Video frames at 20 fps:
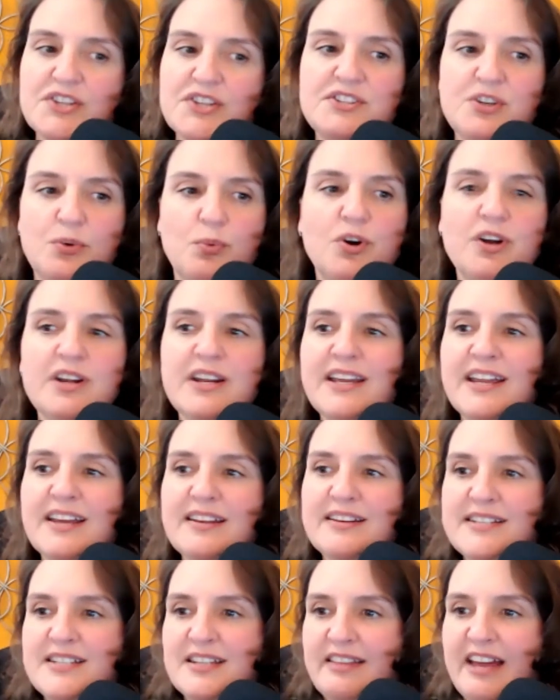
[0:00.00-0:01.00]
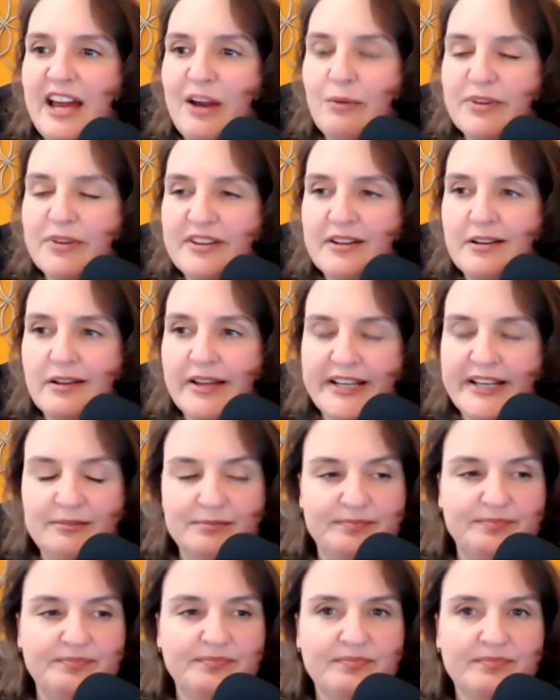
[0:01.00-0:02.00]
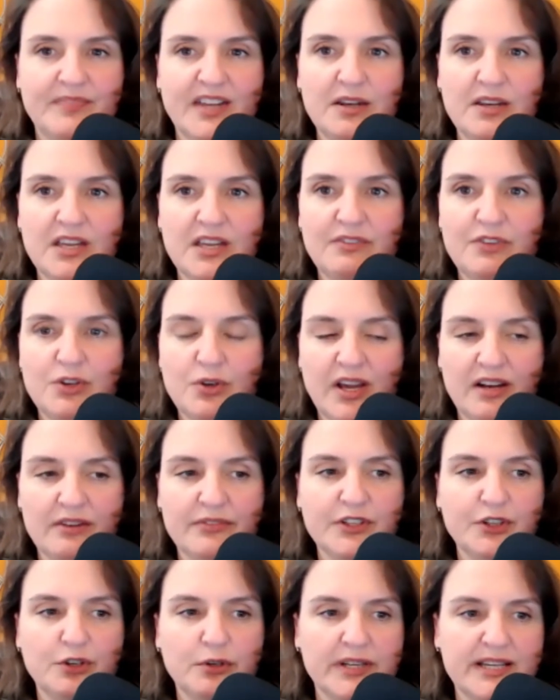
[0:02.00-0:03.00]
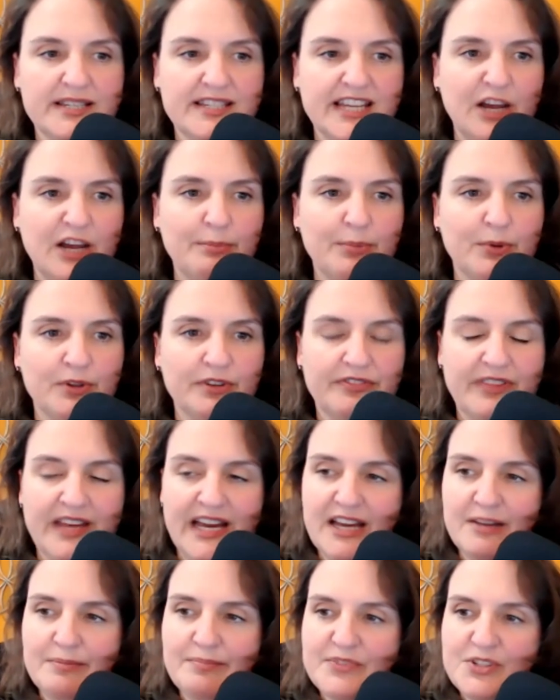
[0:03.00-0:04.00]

So we're going to get into that with Clayton and give you kind of a little example of that.